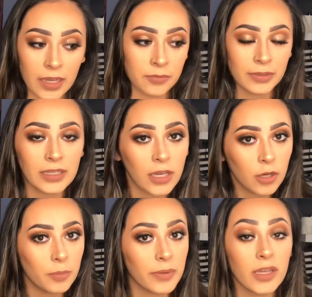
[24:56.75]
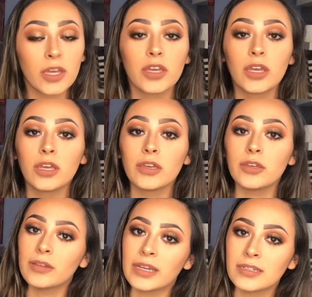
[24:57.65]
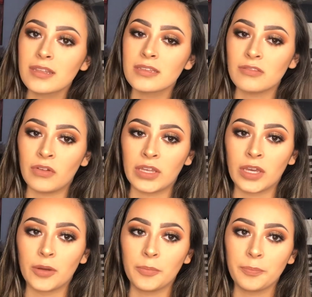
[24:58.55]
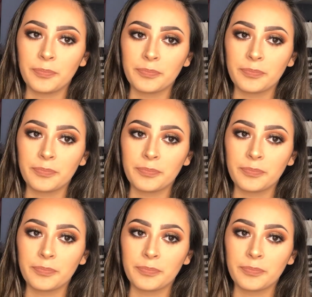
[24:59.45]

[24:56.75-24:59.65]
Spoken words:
I really hope you liked this video.